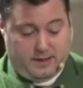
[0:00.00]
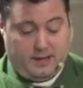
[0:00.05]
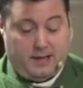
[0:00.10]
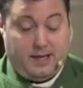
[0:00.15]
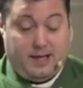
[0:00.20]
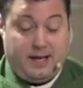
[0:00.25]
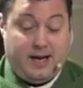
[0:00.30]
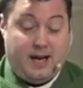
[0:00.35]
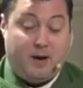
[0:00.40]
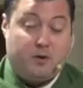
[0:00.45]

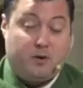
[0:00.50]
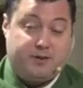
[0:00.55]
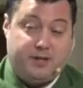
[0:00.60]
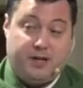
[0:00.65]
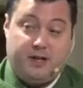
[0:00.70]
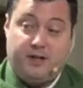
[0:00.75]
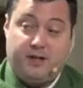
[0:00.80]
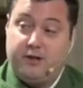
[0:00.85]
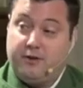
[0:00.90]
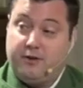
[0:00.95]
And I will
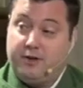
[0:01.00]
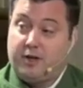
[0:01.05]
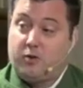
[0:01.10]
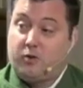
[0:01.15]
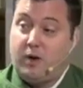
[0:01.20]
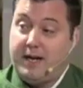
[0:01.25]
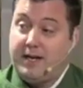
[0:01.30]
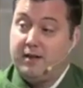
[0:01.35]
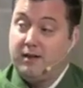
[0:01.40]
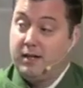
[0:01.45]
tell you that
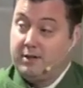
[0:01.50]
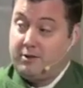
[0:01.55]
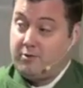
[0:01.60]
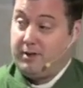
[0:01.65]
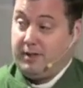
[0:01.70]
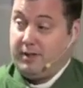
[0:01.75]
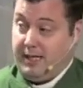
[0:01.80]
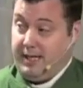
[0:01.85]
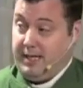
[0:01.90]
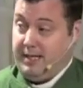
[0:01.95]
quite
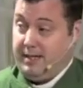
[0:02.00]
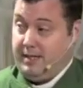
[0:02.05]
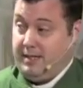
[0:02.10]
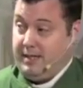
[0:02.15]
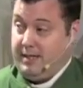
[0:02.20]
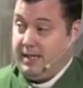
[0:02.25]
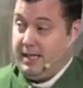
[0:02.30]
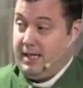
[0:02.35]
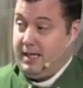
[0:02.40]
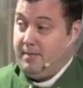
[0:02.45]
literally,
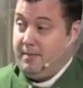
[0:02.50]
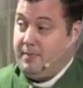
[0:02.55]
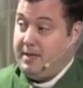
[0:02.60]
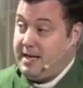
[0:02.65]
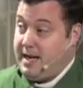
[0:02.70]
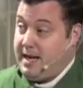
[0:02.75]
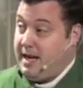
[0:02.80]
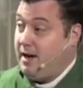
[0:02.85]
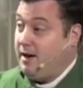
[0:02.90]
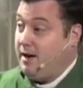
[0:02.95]

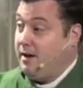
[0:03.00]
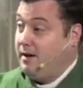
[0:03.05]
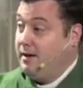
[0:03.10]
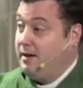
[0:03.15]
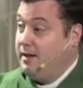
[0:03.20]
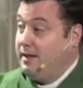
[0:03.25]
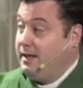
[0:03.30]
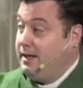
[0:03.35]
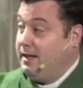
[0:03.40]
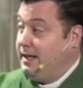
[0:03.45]
Pierre
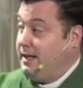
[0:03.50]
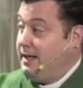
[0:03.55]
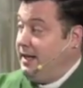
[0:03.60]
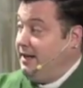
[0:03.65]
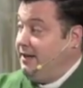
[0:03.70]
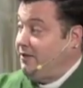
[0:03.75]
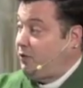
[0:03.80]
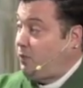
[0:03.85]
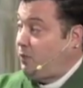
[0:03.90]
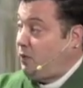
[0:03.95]

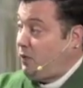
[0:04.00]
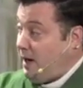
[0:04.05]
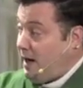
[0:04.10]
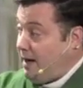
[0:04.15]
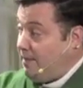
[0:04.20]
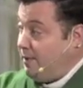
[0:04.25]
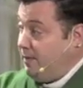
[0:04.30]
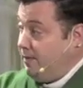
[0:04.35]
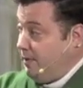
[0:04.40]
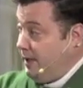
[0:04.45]
is
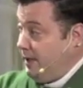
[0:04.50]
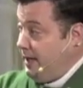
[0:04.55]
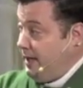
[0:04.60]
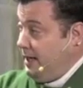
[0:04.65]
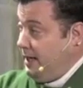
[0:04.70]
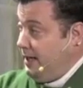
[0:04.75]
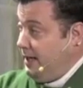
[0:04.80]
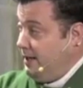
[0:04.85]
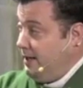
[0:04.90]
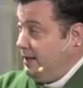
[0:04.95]

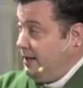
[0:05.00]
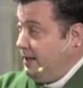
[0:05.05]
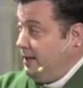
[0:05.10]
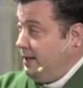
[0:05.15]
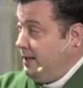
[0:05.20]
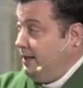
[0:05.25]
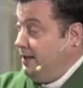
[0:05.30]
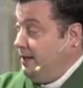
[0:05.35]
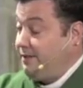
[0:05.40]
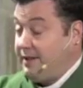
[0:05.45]
probably
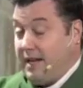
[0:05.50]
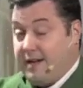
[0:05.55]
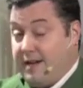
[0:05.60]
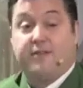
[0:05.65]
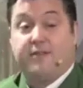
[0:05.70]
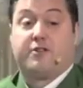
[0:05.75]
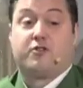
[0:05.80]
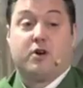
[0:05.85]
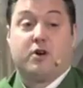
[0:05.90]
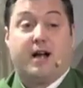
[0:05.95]
the
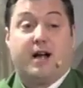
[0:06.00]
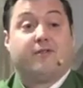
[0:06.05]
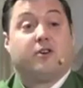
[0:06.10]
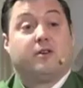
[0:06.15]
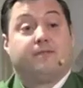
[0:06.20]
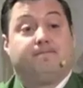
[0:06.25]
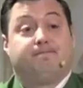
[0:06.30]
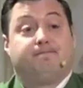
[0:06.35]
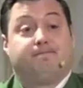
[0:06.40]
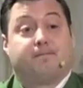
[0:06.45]
safest
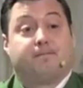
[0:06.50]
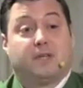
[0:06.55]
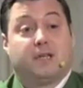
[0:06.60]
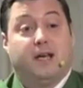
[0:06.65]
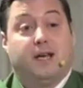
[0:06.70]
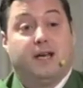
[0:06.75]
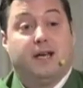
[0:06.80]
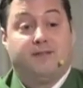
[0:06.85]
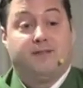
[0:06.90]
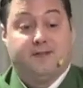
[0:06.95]
driver
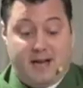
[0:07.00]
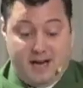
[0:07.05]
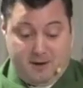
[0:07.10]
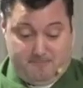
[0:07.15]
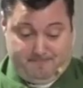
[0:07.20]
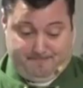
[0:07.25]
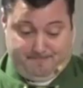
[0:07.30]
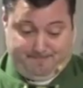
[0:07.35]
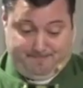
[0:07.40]
in town.